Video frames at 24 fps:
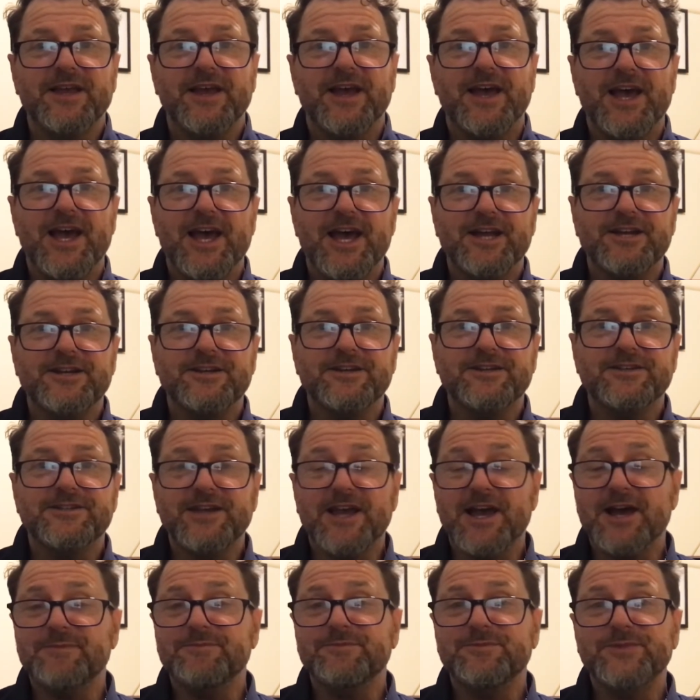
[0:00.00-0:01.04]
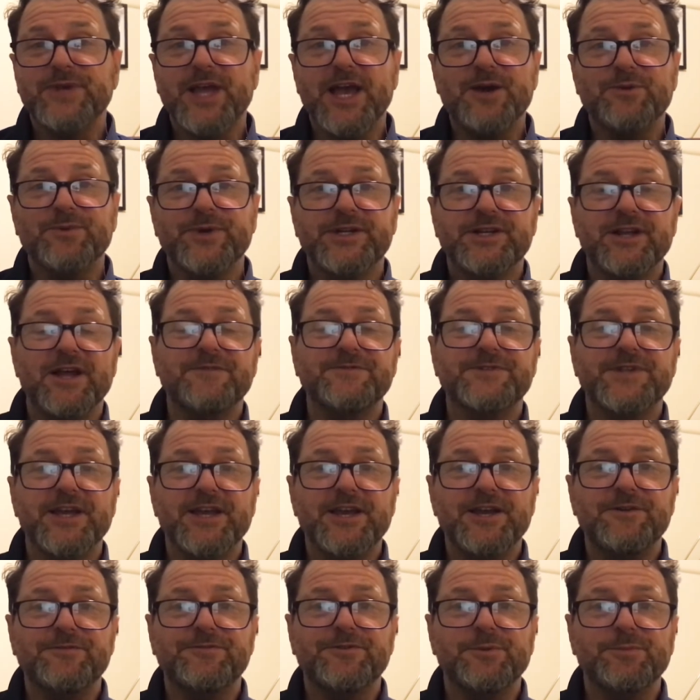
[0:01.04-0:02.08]
and we'd love to
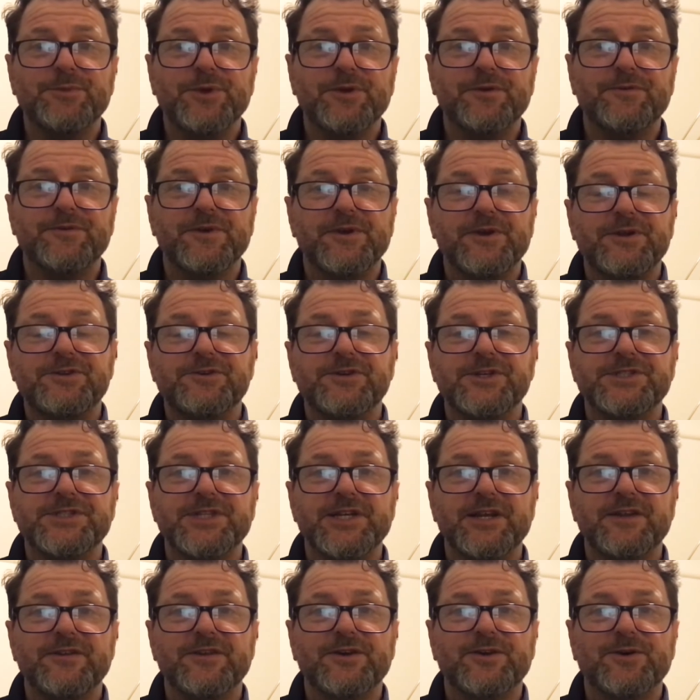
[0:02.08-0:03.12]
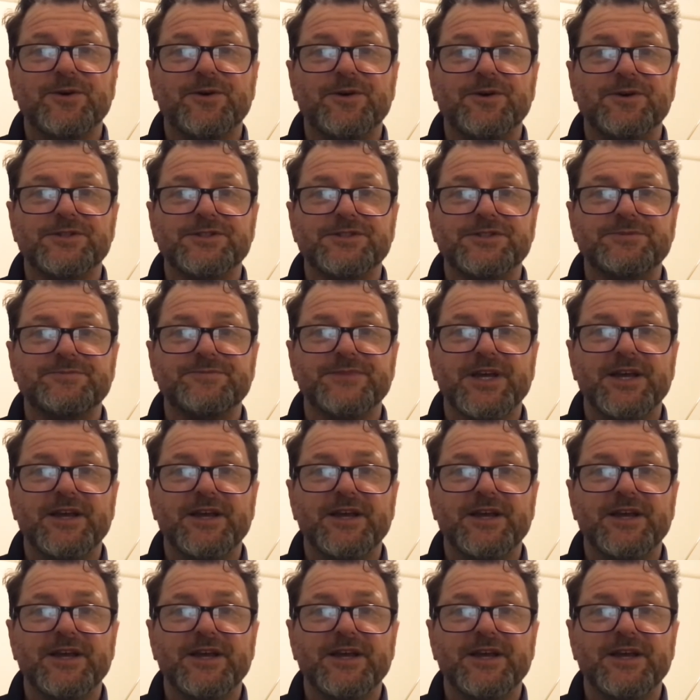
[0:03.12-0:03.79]
hear from you if you're interested in the course.